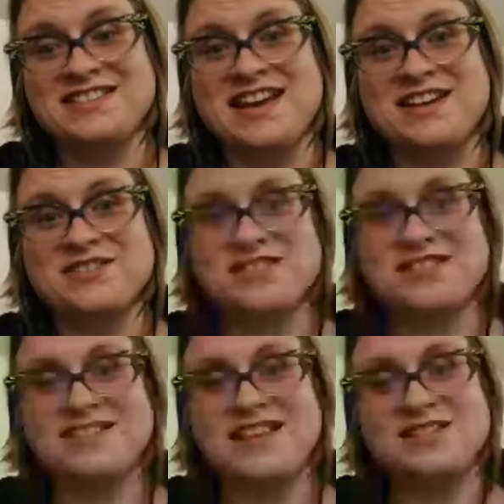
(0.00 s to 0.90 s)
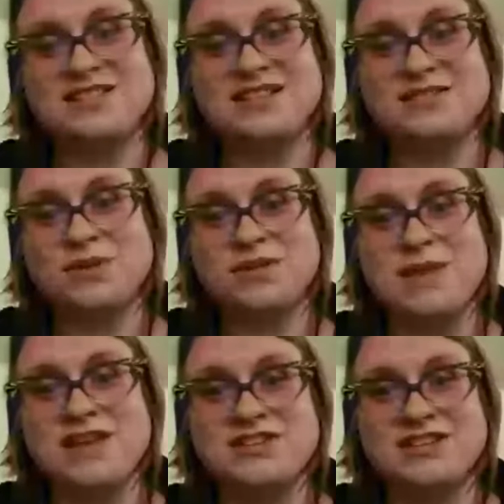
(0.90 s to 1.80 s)
actually that's worth
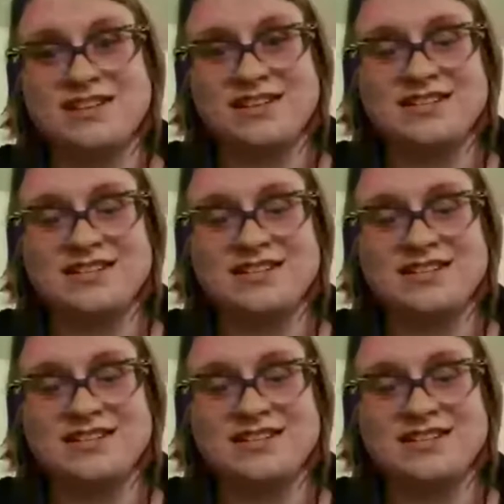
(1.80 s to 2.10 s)
mentioning.